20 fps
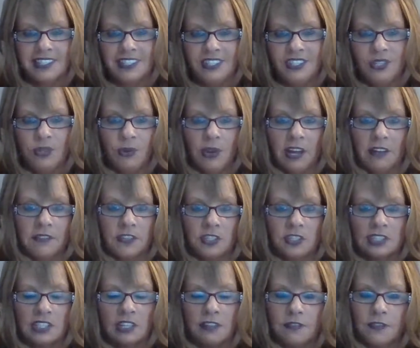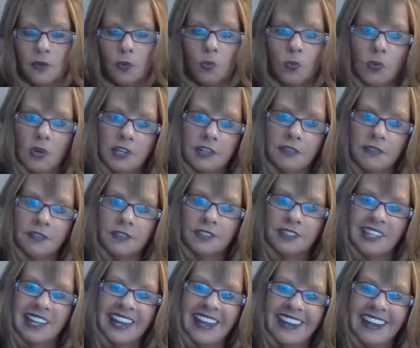You have yourself a wonderful
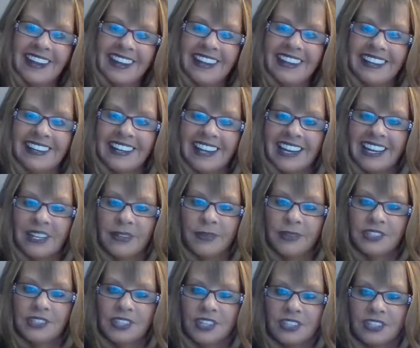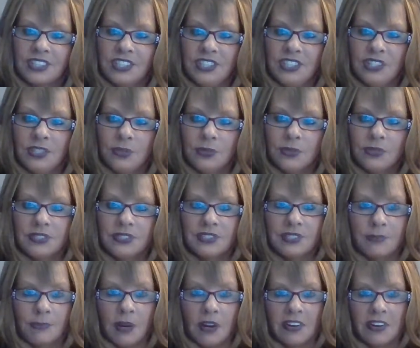day, and I will talk to you
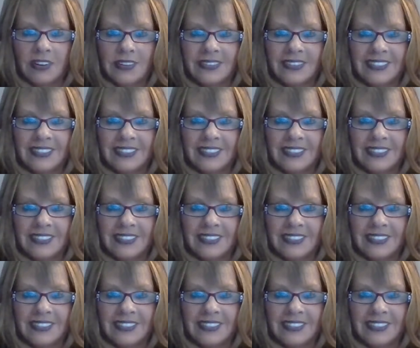tomorrow.